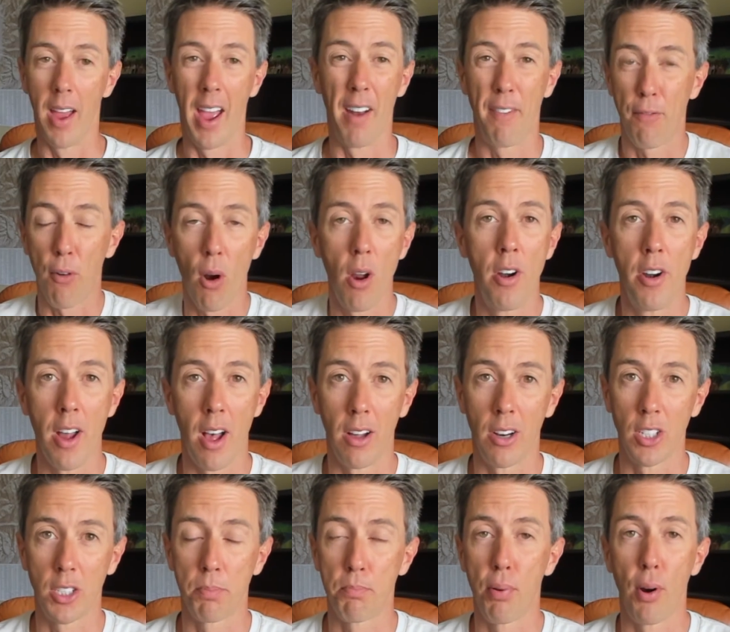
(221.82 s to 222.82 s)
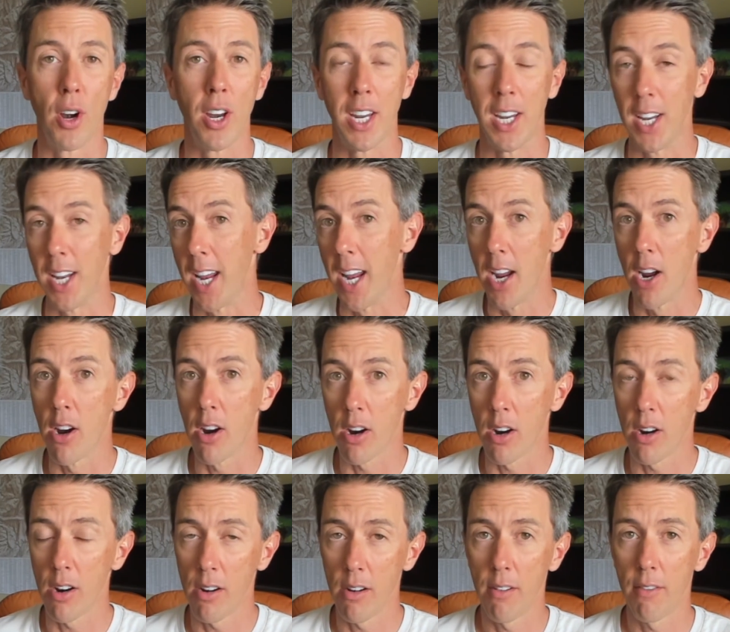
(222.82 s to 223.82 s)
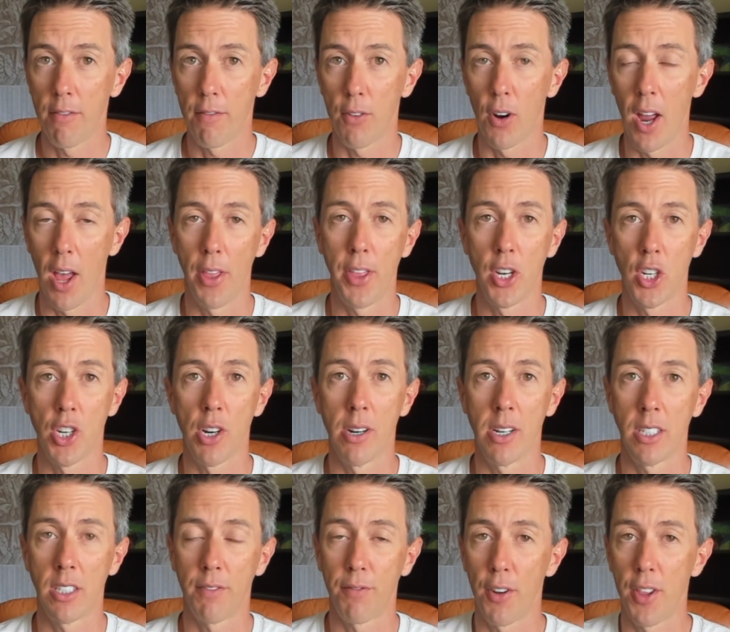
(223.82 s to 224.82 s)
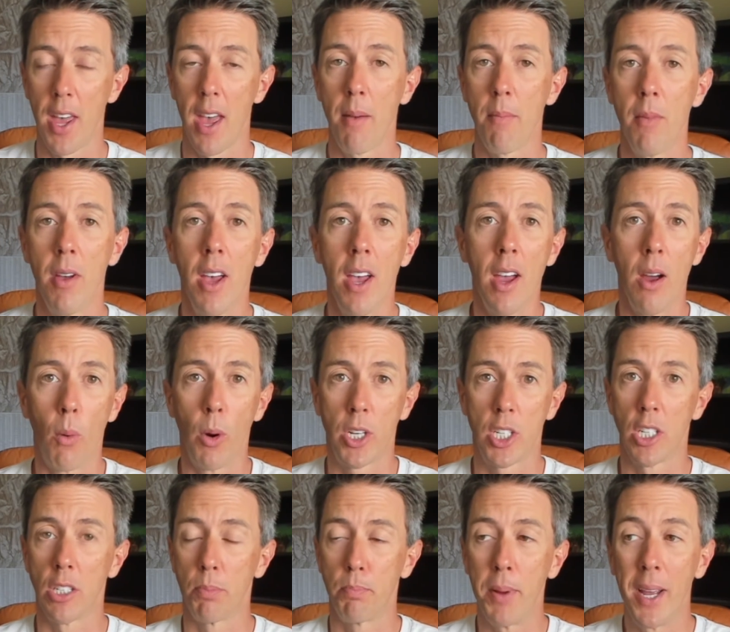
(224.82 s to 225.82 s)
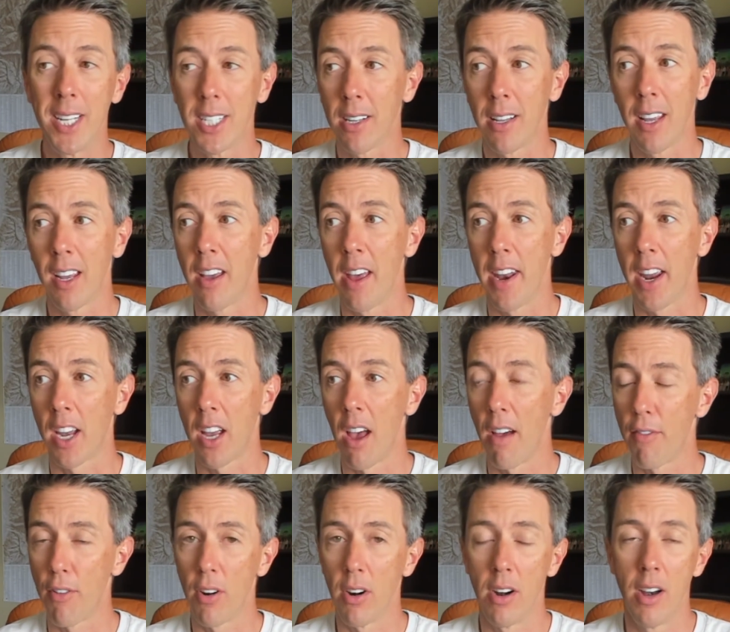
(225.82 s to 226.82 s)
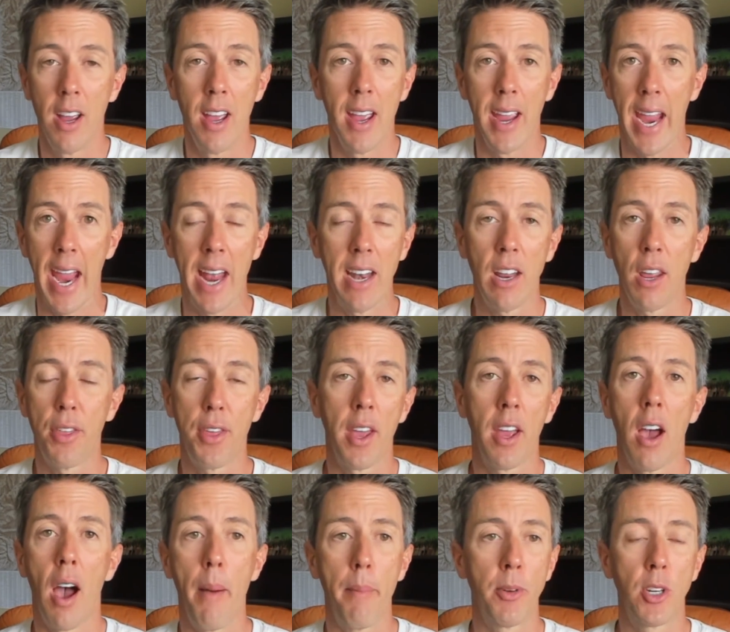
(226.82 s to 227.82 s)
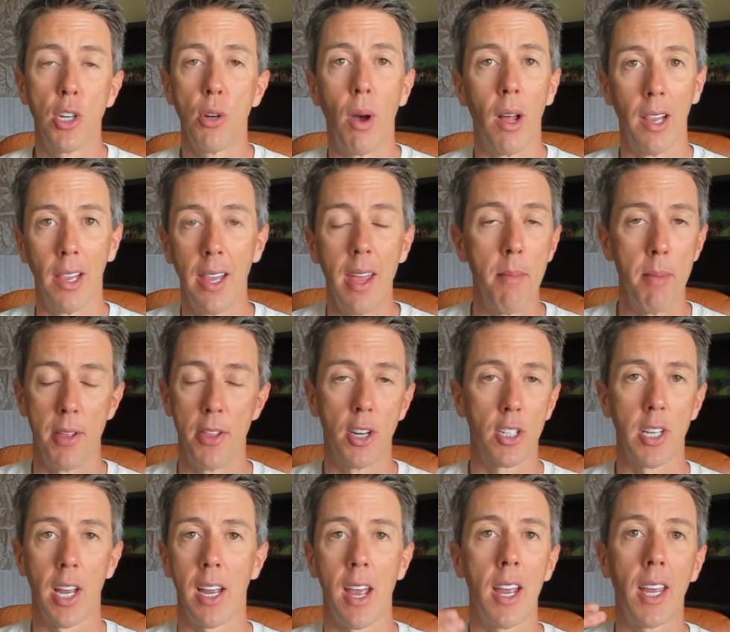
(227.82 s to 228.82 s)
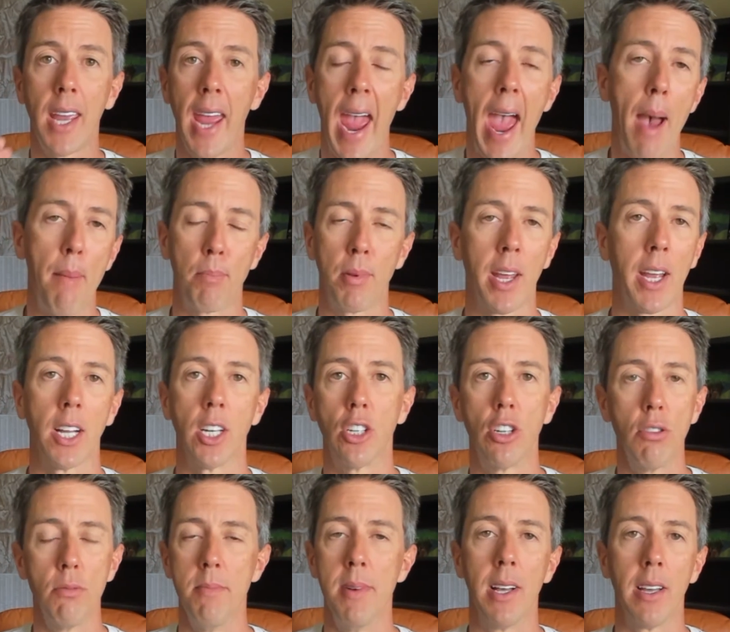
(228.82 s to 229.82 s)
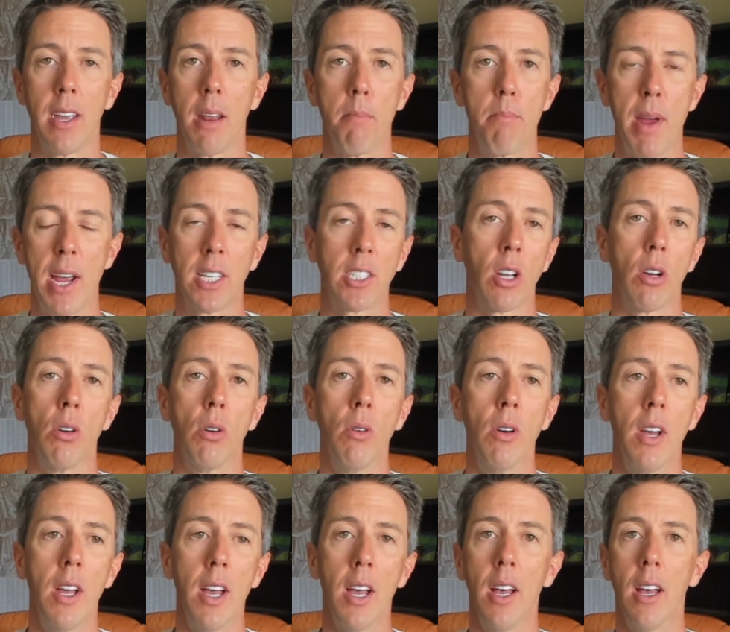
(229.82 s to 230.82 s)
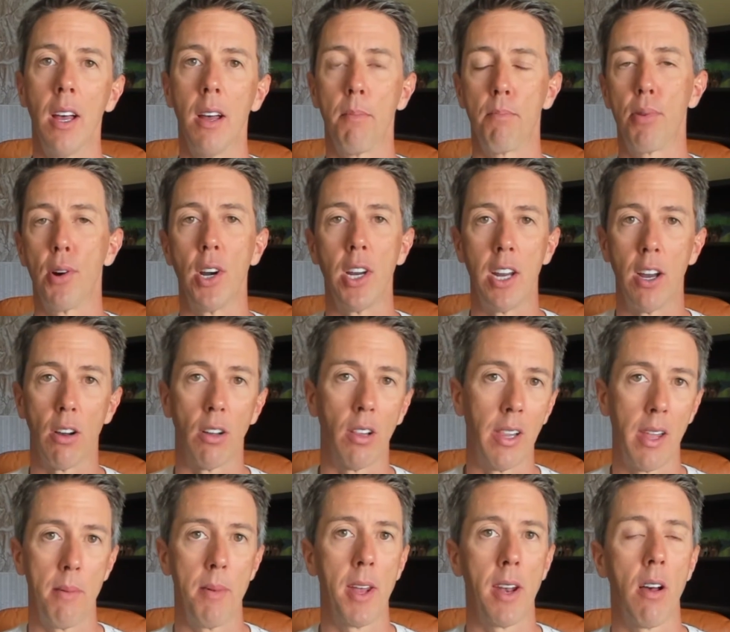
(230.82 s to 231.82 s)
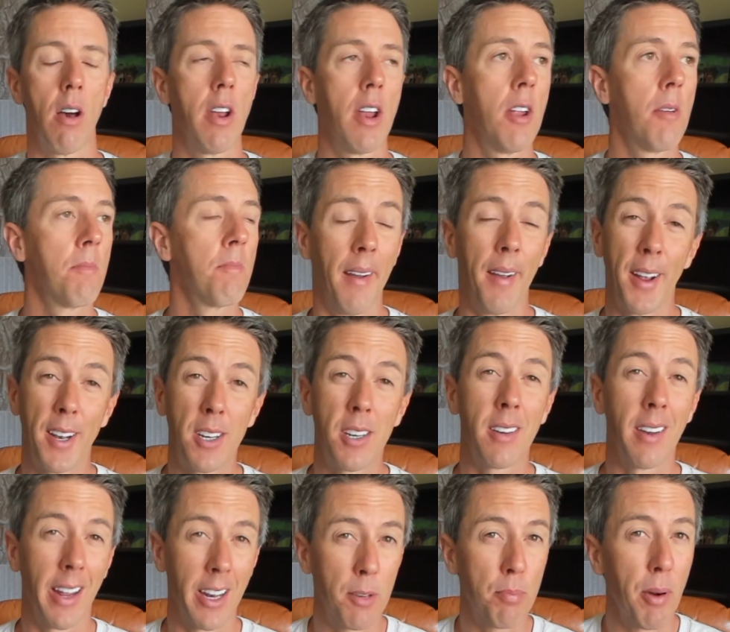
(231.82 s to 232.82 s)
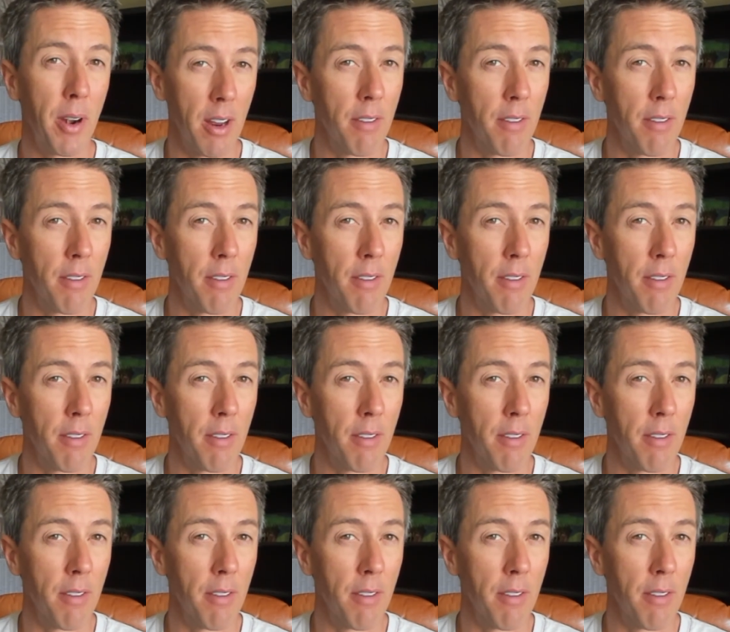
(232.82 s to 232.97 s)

at $400 per year for health insurance for them, which is basically going to cover anything up to a limit. There's like a cap, like a 2 million peso per year limit on it. It's pretty